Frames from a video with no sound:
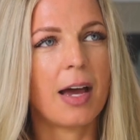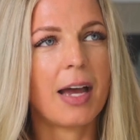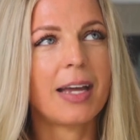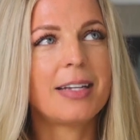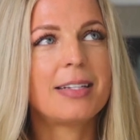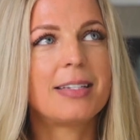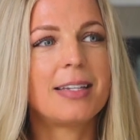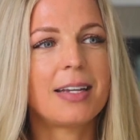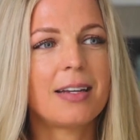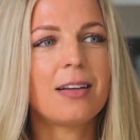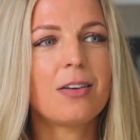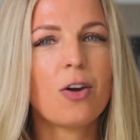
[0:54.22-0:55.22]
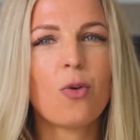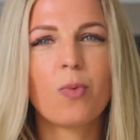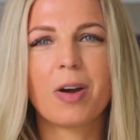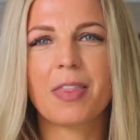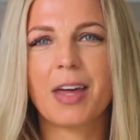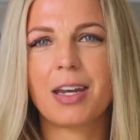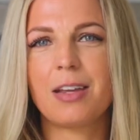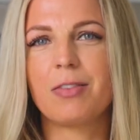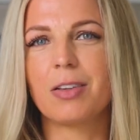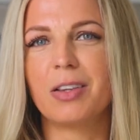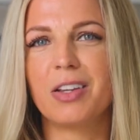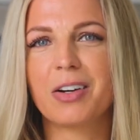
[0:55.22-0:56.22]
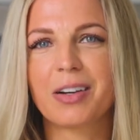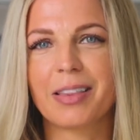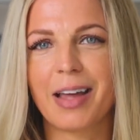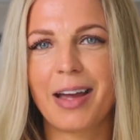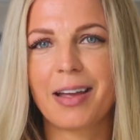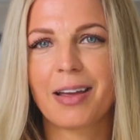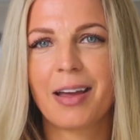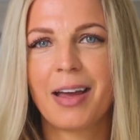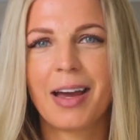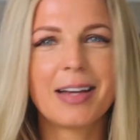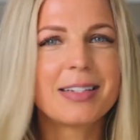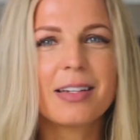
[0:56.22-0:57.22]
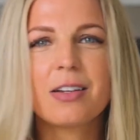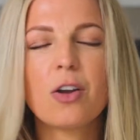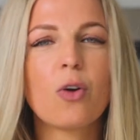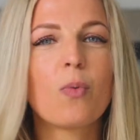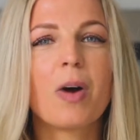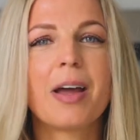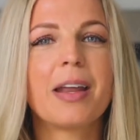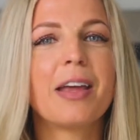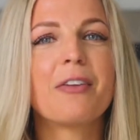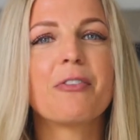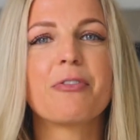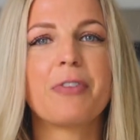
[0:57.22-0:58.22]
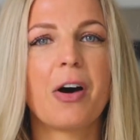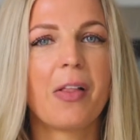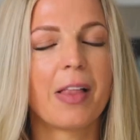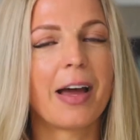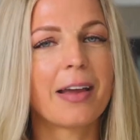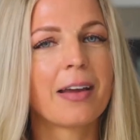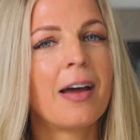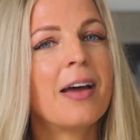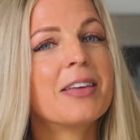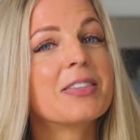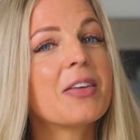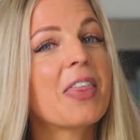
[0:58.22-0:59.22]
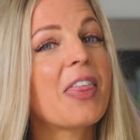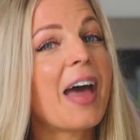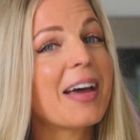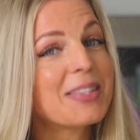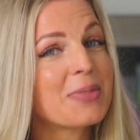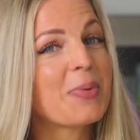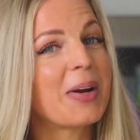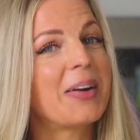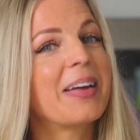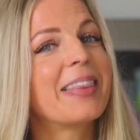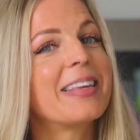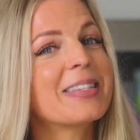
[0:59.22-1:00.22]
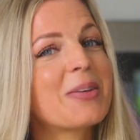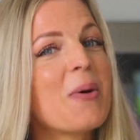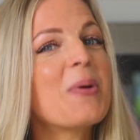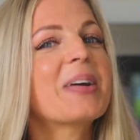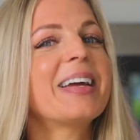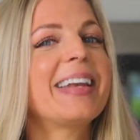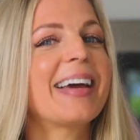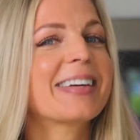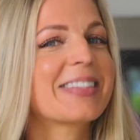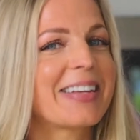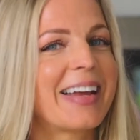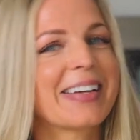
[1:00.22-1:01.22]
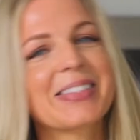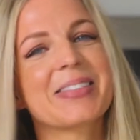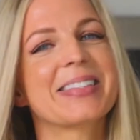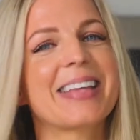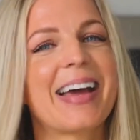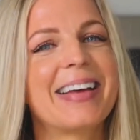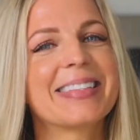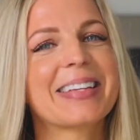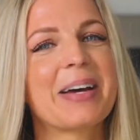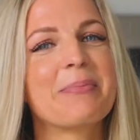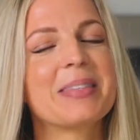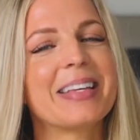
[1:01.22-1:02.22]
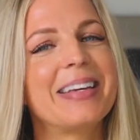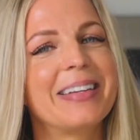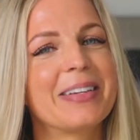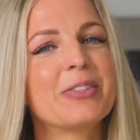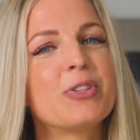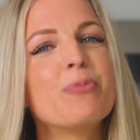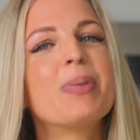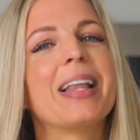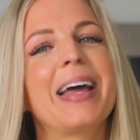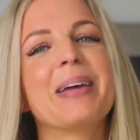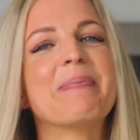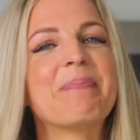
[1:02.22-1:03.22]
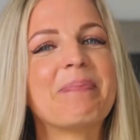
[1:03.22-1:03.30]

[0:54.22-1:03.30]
I didn't know what that even looked like. I didn't know what it felt like. So that's where this whole connection exercise comes in to play.